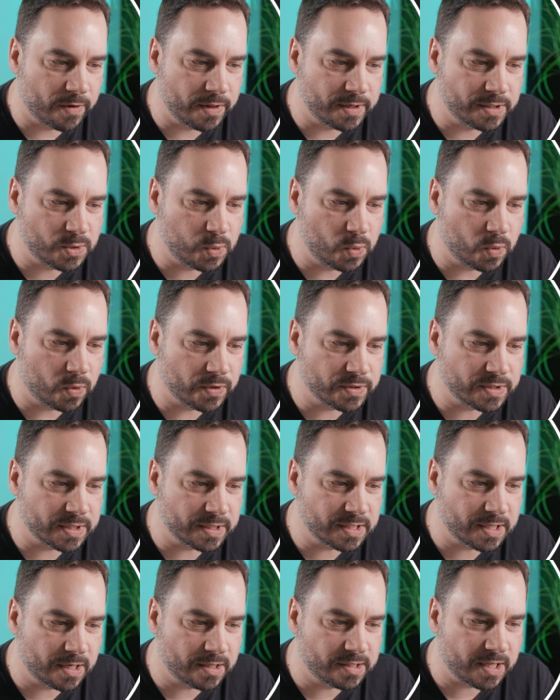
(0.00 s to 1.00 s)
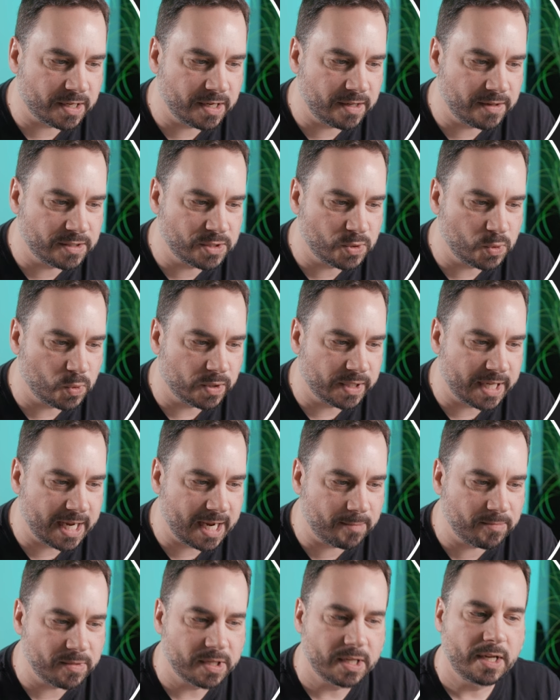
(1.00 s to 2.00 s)
the tools, it's going to tell you the tool
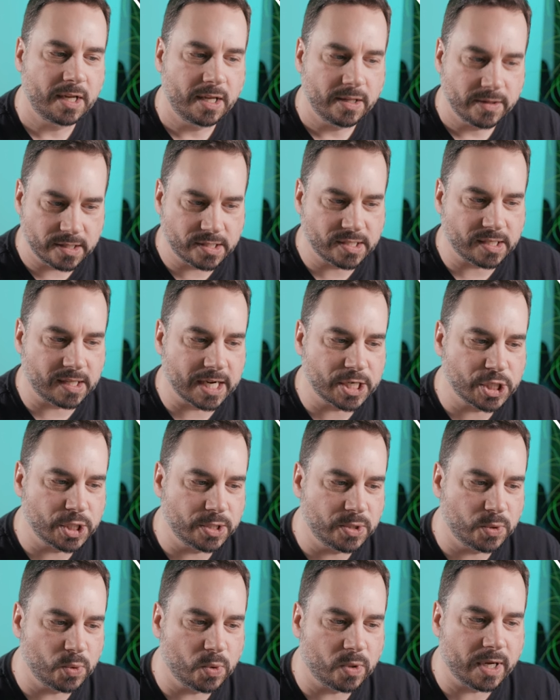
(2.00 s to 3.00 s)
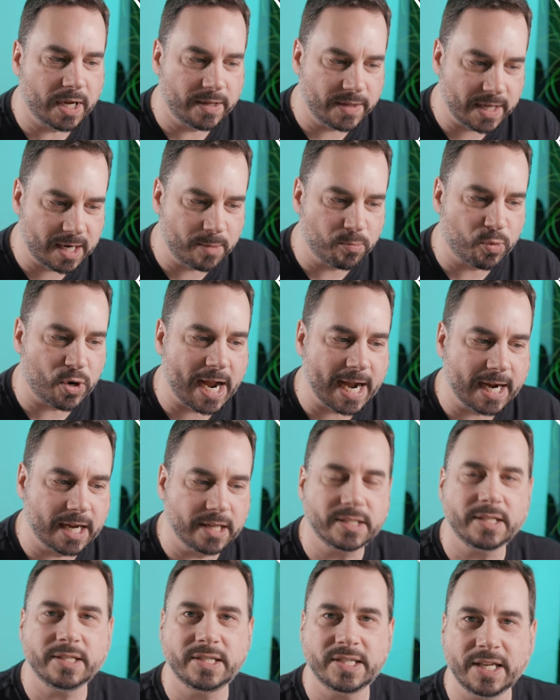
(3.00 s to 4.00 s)
name, the selection tool, and then in
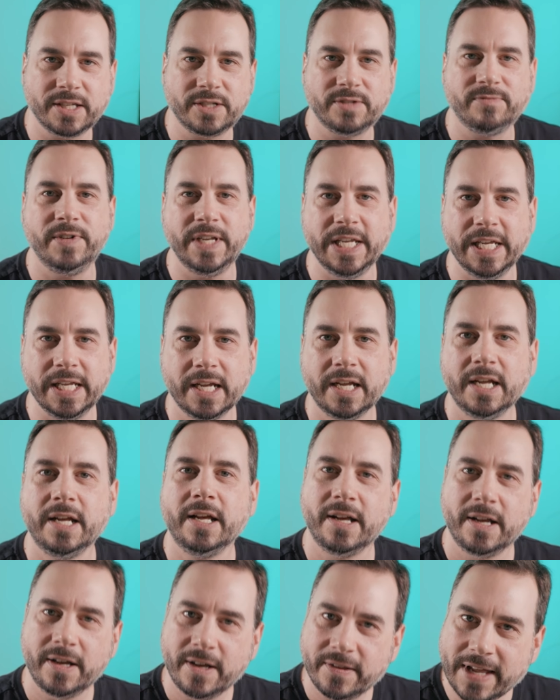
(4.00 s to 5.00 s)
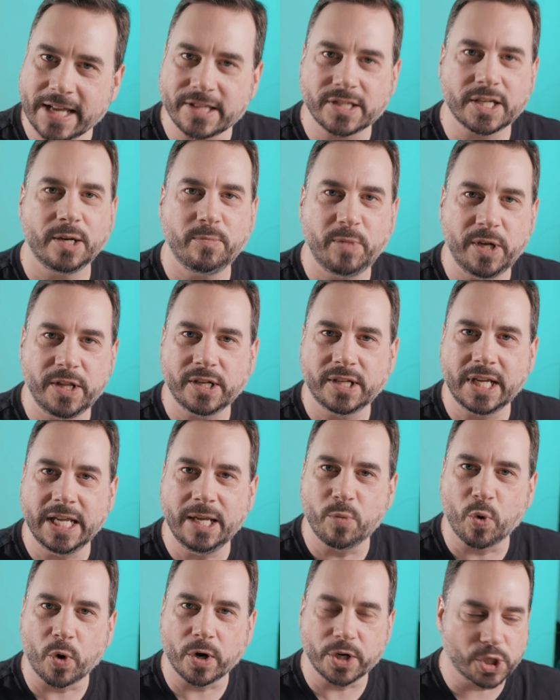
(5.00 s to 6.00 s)
brackets it says V. That's going to be the
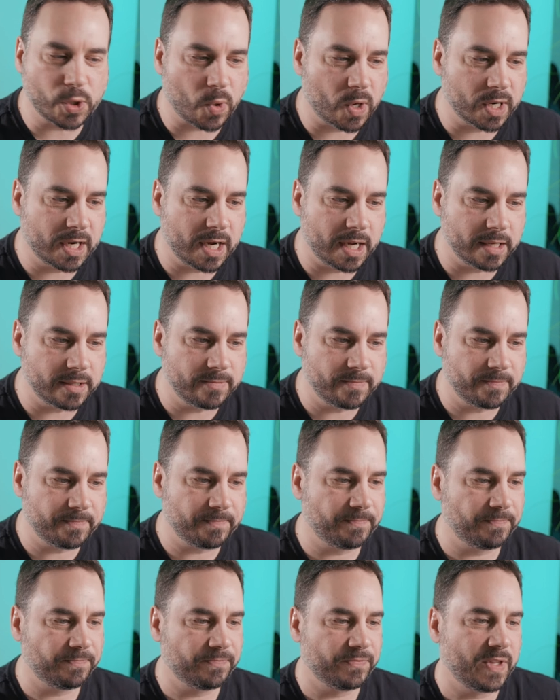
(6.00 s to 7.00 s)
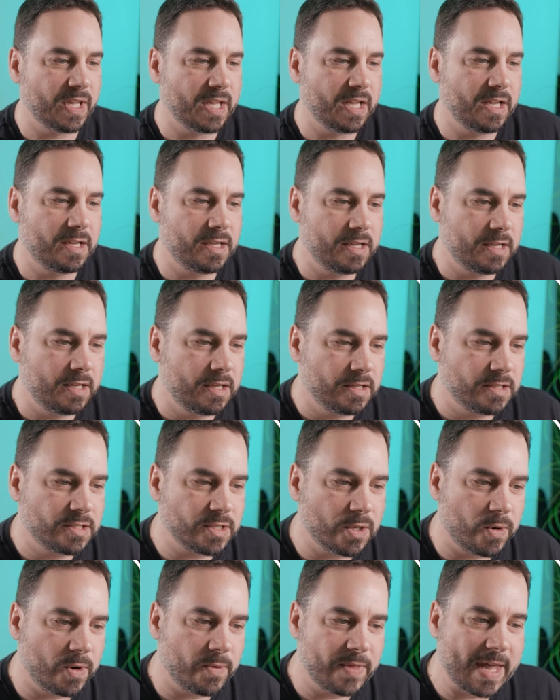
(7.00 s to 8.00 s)
keyboard shortcut.
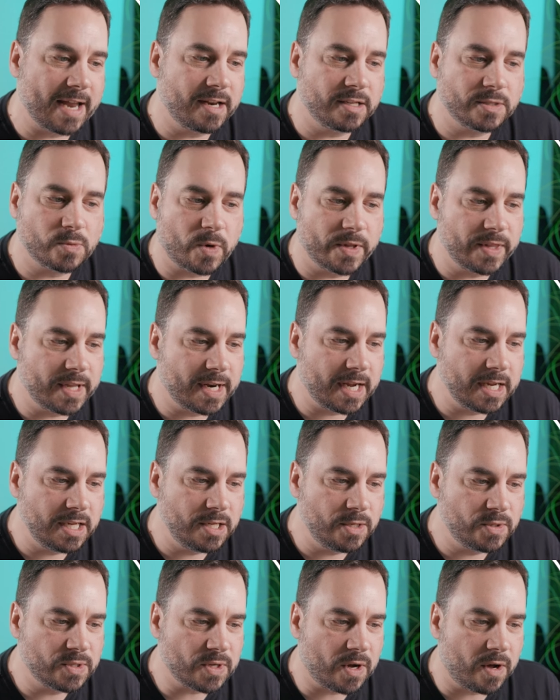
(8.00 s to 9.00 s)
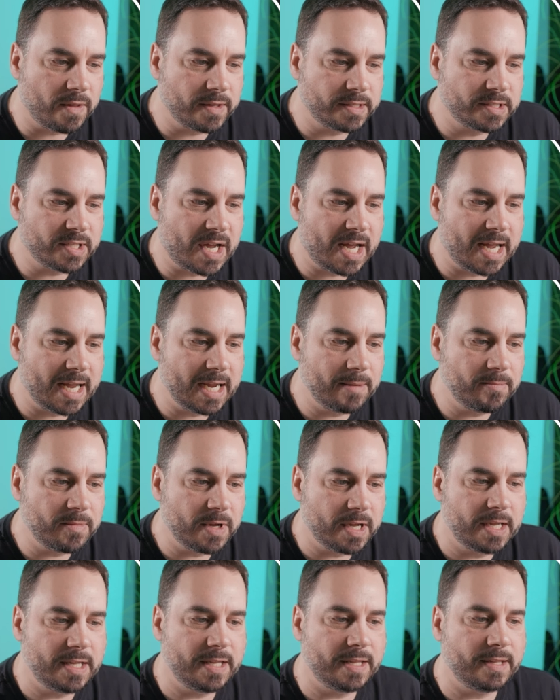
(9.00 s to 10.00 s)
So that is one that I use all the time.
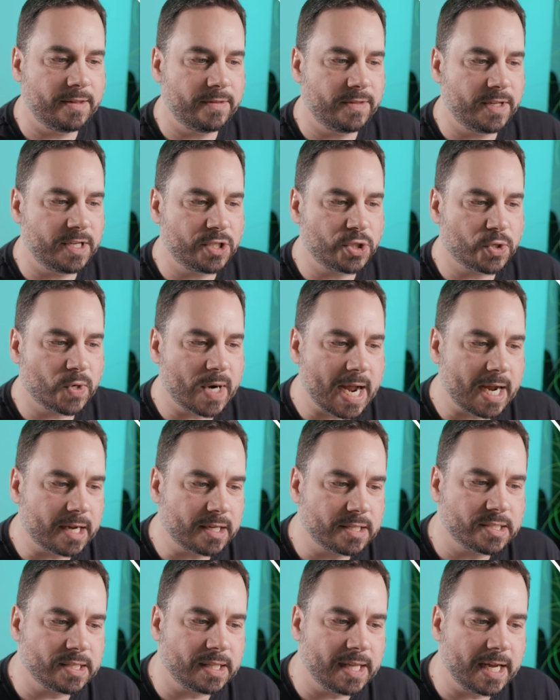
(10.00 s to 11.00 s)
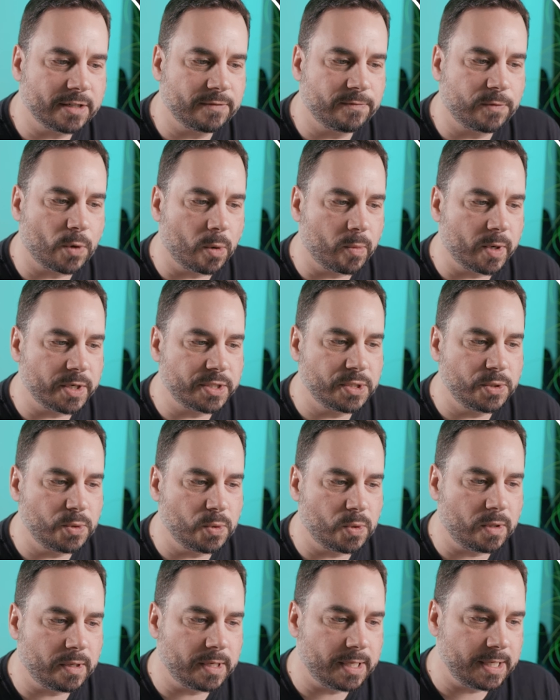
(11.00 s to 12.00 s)
The track select forward
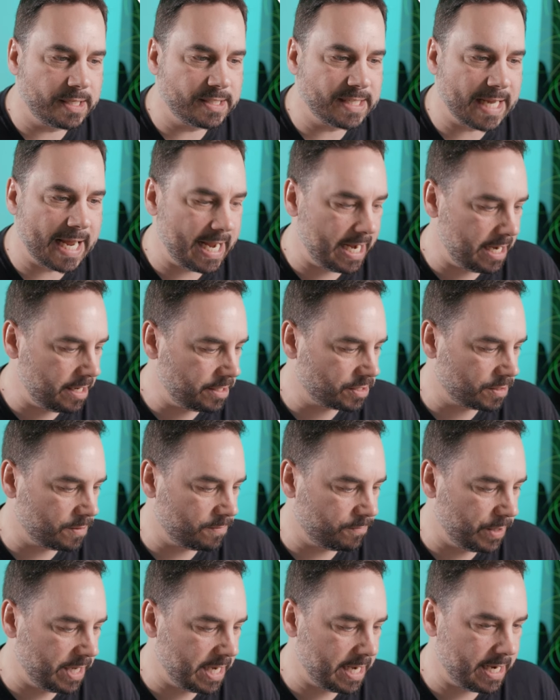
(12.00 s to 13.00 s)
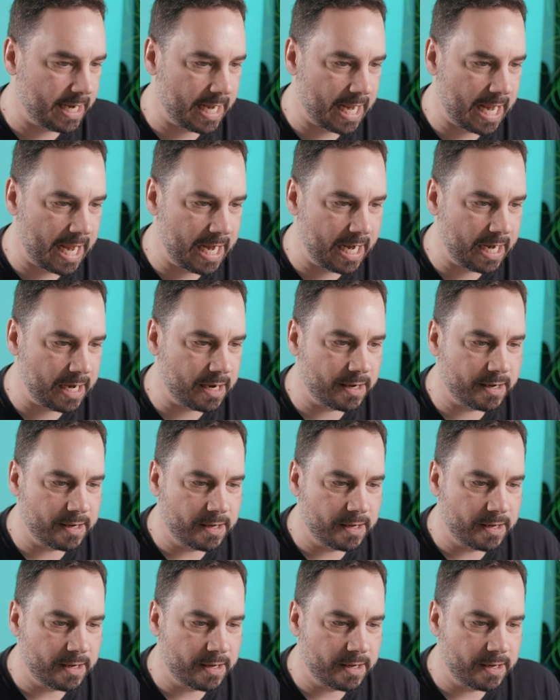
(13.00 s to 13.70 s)
tool is A. So if we hit A,